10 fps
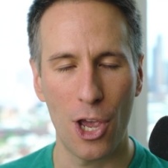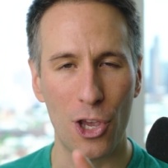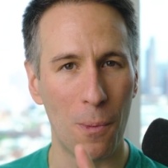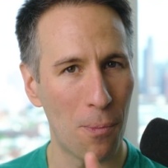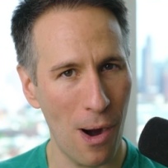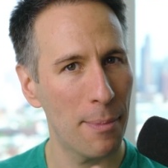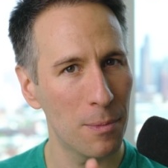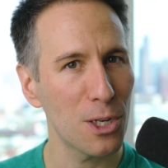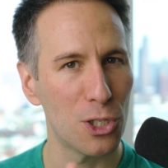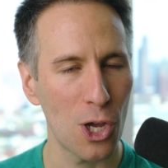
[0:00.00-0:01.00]
you
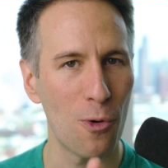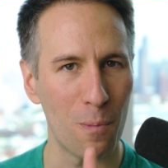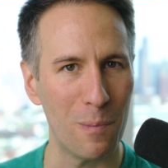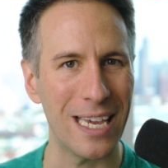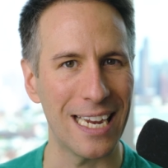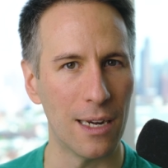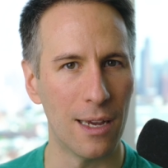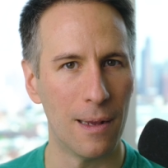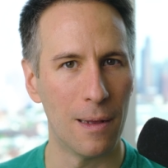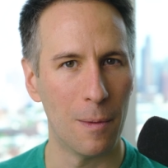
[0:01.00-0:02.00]
probably don't
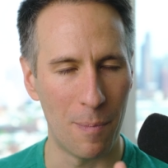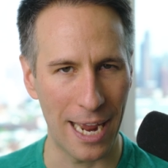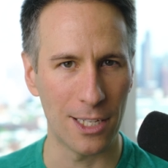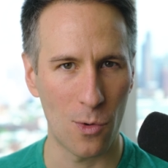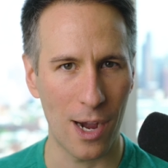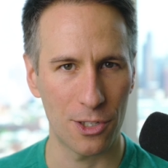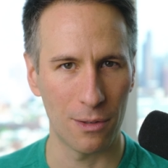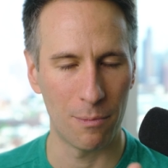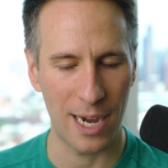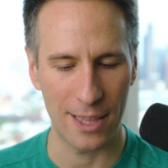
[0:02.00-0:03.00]
mean beg the
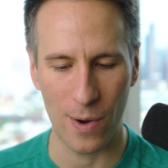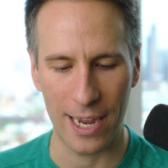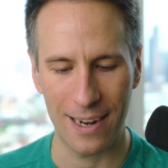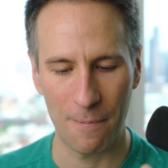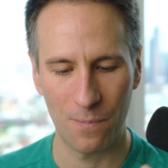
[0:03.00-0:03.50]
question, by the way.